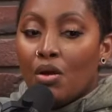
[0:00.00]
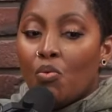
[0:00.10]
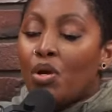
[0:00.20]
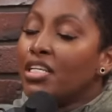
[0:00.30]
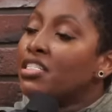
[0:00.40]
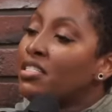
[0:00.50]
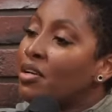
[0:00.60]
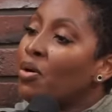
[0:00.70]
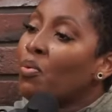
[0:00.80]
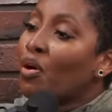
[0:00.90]
we
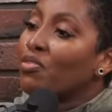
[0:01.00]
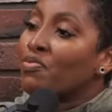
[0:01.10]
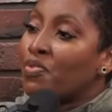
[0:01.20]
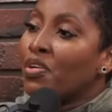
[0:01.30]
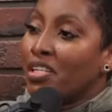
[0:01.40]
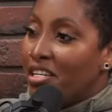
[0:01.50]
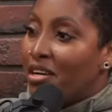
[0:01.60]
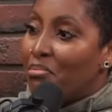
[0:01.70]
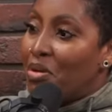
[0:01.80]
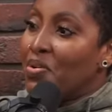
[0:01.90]
still weren't fully
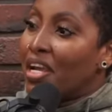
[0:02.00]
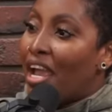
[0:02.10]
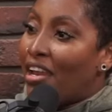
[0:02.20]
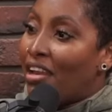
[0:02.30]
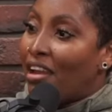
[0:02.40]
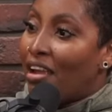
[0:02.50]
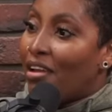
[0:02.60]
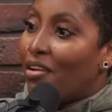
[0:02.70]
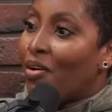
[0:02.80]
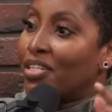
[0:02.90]
communicating
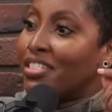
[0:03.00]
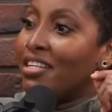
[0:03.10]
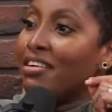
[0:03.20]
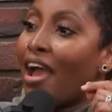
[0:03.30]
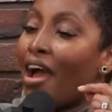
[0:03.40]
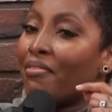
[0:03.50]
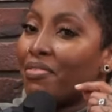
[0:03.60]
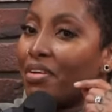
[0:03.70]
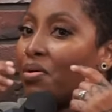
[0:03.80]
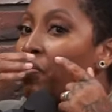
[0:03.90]
it or didn't have
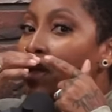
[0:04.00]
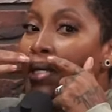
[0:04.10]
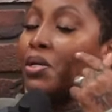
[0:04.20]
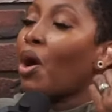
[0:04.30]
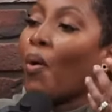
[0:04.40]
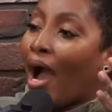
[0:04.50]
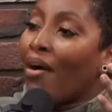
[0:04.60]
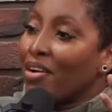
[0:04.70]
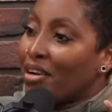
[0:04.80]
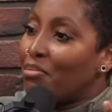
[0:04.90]
we didn't know
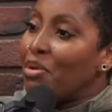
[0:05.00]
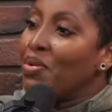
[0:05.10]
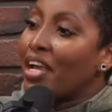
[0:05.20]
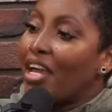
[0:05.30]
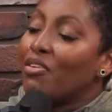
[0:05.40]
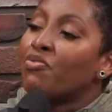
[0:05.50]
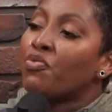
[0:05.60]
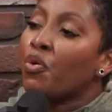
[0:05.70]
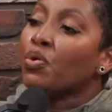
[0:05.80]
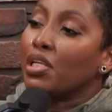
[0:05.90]
how to communicate it
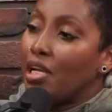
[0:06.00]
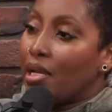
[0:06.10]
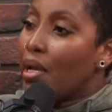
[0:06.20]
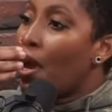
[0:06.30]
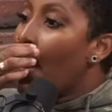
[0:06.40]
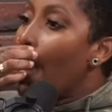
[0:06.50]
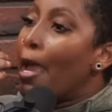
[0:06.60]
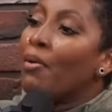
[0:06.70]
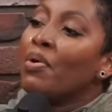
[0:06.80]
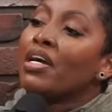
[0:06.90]
fully.
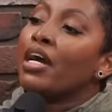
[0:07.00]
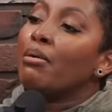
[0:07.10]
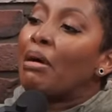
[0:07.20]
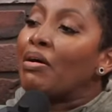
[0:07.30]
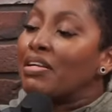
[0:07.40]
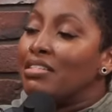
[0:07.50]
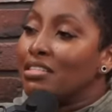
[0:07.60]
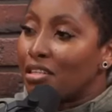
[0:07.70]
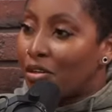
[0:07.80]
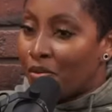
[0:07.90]
It would come out in
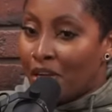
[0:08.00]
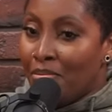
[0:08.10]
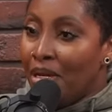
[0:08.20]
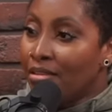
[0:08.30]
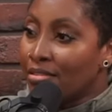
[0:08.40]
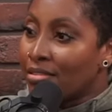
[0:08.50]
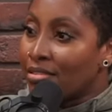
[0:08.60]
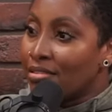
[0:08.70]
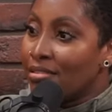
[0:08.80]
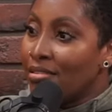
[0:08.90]
disagreements.
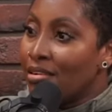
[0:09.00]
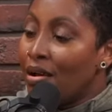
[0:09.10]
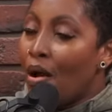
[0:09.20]
Oh, yeah.